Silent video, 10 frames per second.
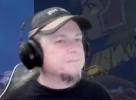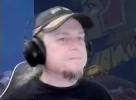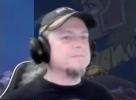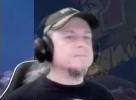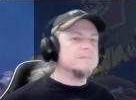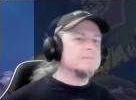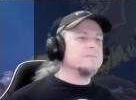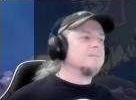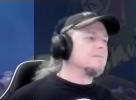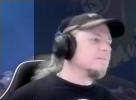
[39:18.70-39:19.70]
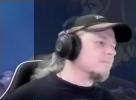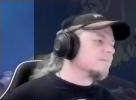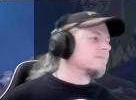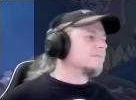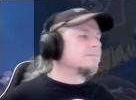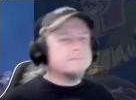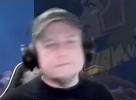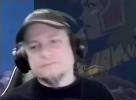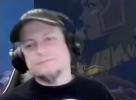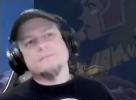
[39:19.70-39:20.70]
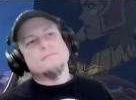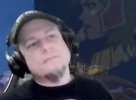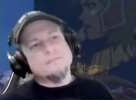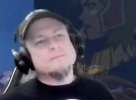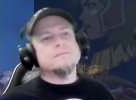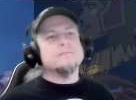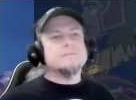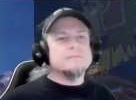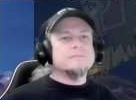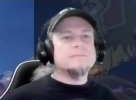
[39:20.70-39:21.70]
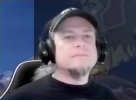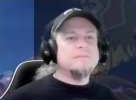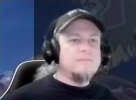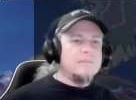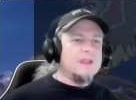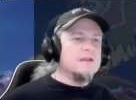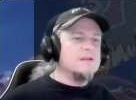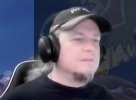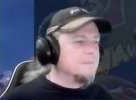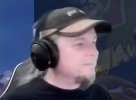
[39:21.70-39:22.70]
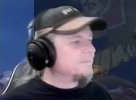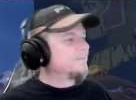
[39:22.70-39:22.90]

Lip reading: (silence)